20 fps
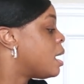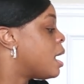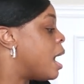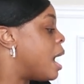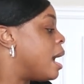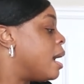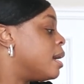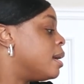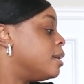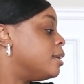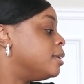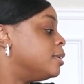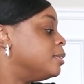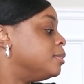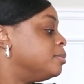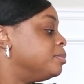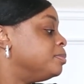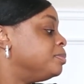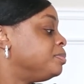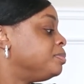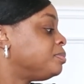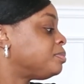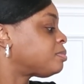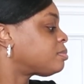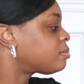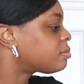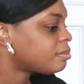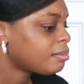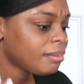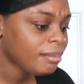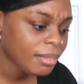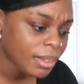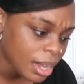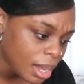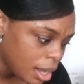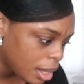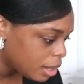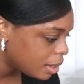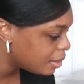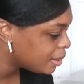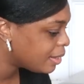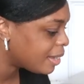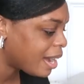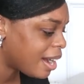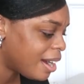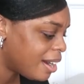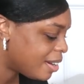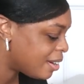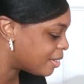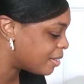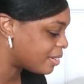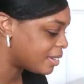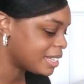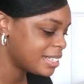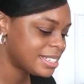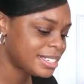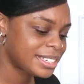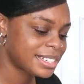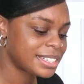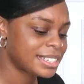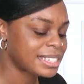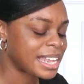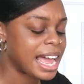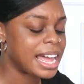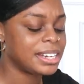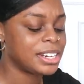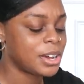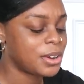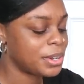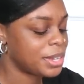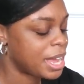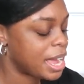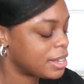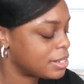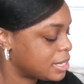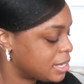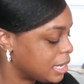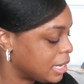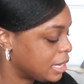Um, Y'all, it's just, I know y'all